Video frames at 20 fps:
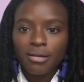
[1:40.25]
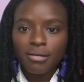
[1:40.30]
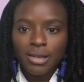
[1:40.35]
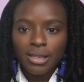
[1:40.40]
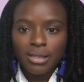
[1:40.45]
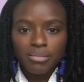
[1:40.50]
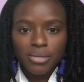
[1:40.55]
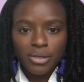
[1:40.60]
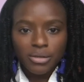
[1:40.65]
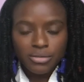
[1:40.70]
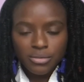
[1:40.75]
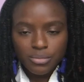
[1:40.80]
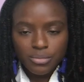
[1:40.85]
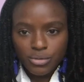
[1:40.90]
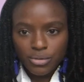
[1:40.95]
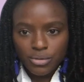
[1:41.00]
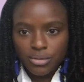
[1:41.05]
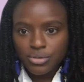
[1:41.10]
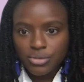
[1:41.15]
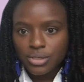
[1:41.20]
email
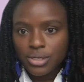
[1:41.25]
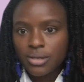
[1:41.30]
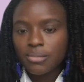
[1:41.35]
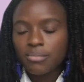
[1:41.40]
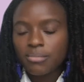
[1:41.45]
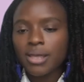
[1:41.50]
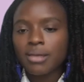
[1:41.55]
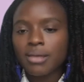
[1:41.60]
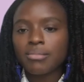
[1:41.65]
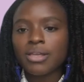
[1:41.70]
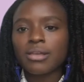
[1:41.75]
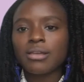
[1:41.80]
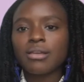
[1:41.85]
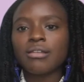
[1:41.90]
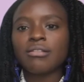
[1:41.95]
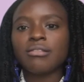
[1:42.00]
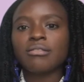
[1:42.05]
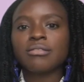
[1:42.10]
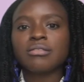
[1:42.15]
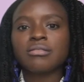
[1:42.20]
subscription, maybe
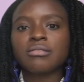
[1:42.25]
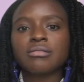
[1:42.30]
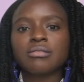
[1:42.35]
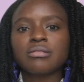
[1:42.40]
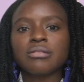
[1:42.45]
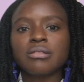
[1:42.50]
it's